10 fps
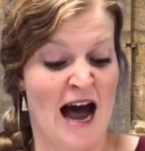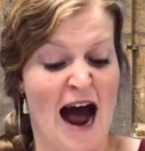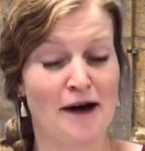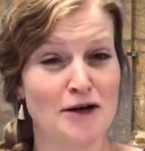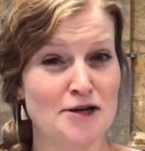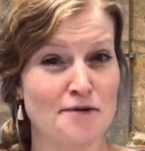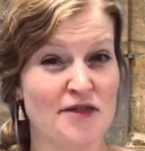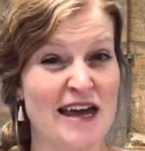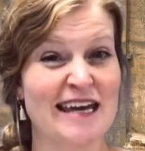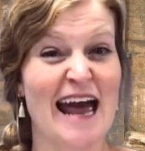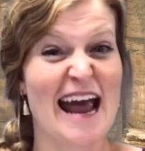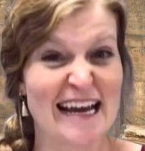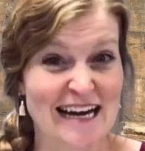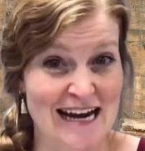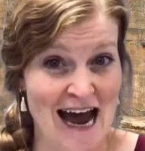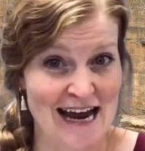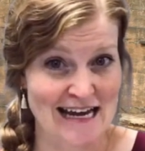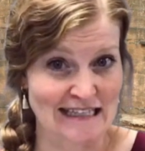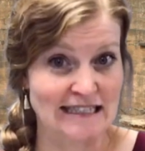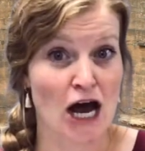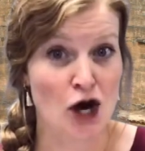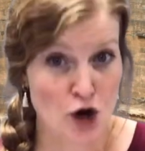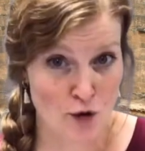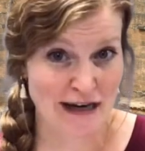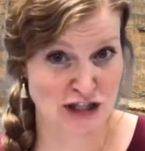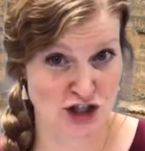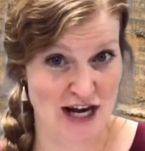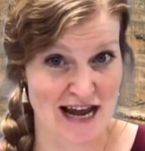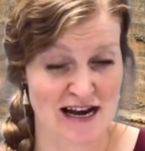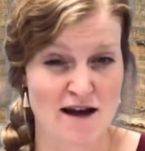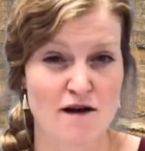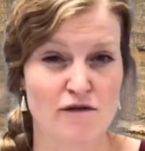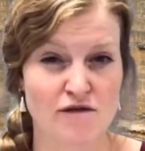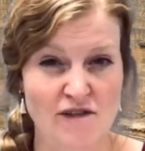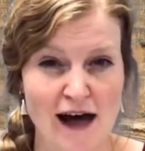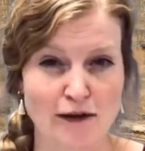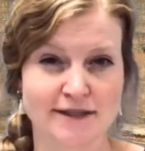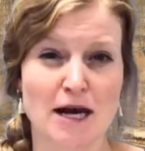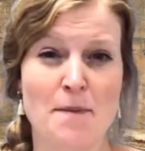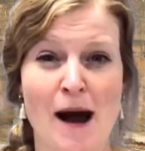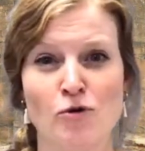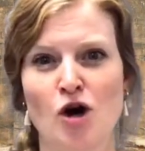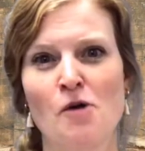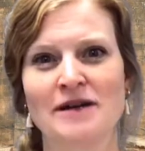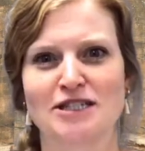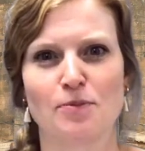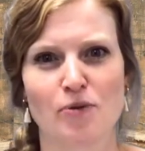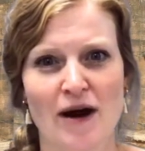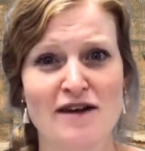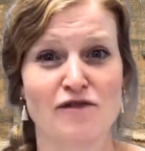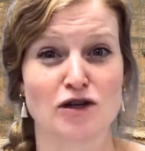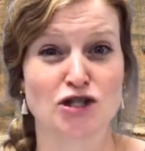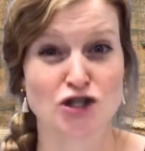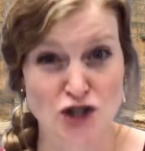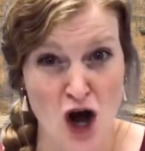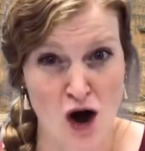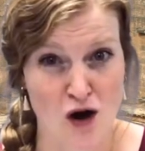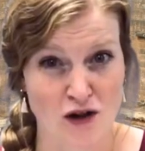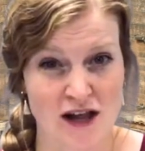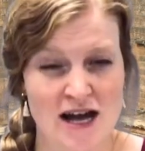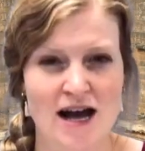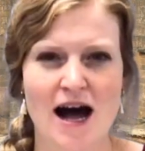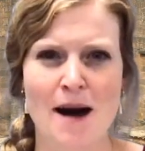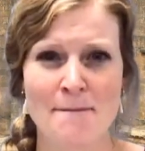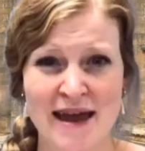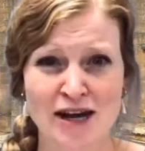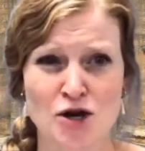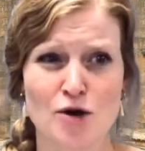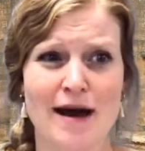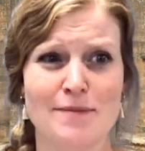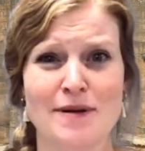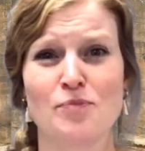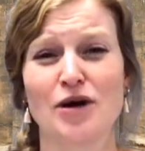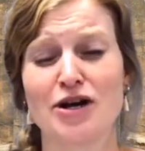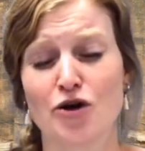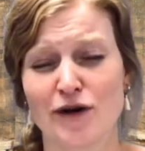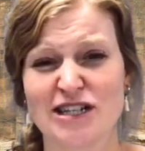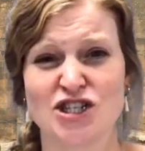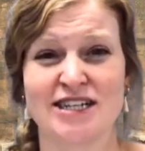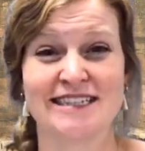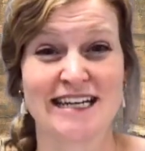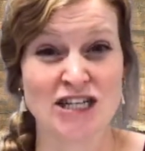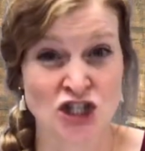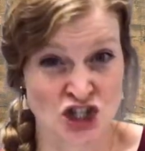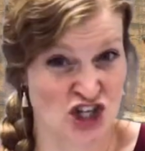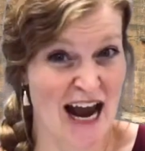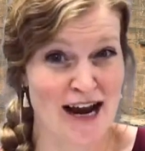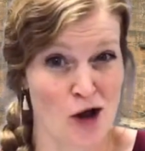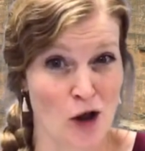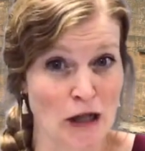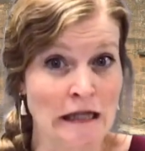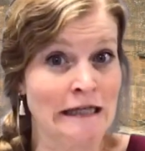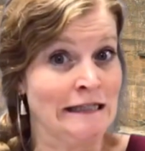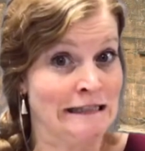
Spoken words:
How do you think Ananias, a Christian, felt about going to pray for Saul, a man who had been putting Christians in jail?